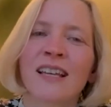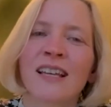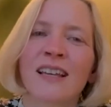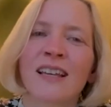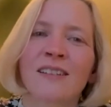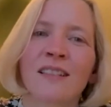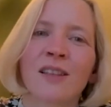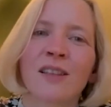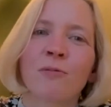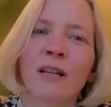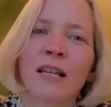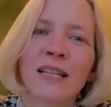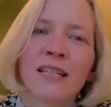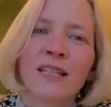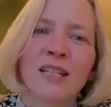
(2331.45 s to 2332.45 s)
and the
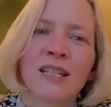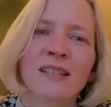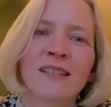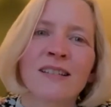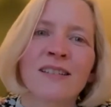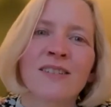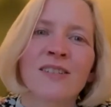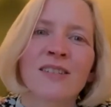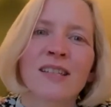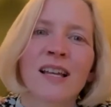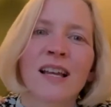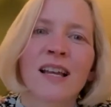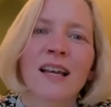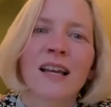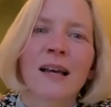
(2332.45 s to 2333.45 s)
religions
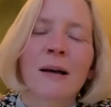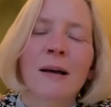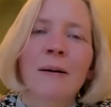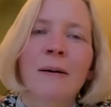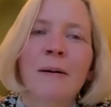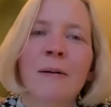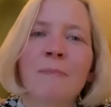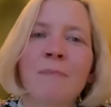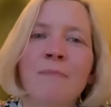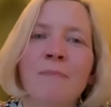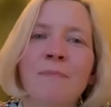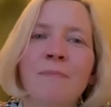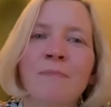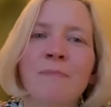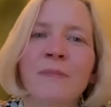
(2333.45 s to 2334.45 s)

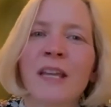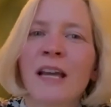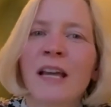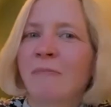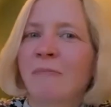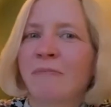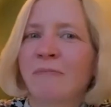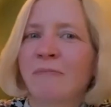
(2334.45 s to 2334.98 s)
um, yeah,